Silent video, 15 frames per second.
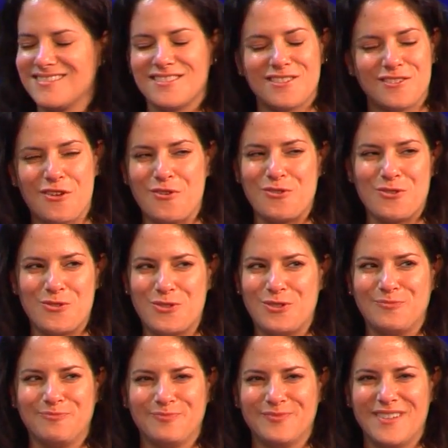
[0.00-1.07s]
So
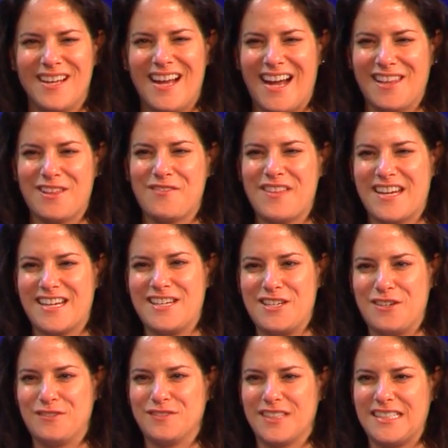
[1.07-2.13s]
cool. I love that
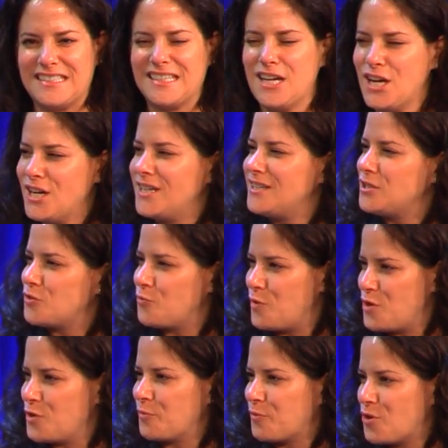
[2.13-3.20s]
idea of like
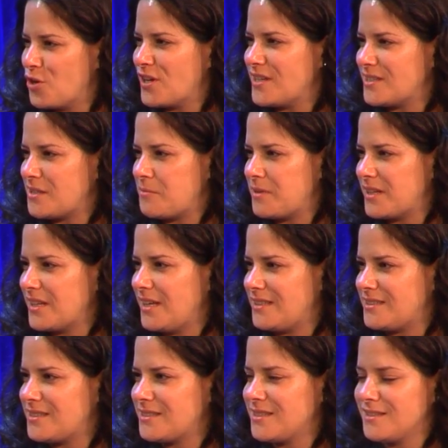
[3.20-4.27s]
when you're cooking something
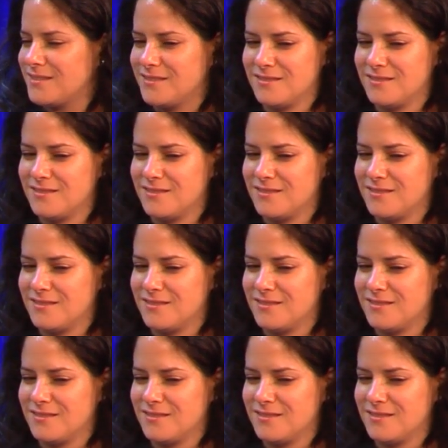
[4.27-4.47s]
that's,